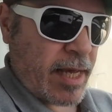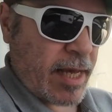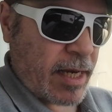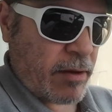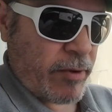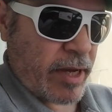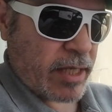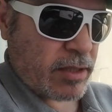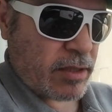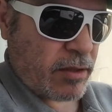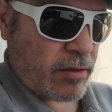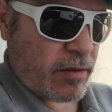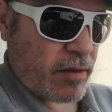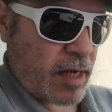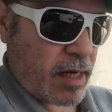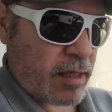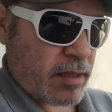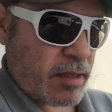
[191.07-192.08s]
Anyway,
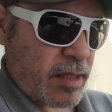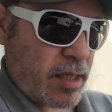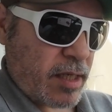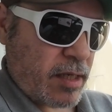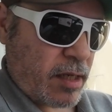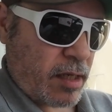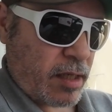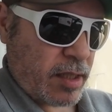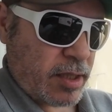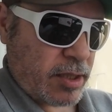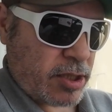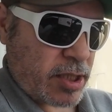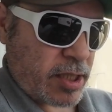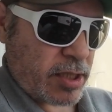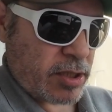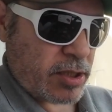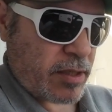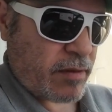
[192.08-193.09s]
those are the only
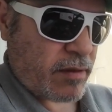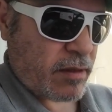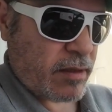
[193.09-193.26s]
changes.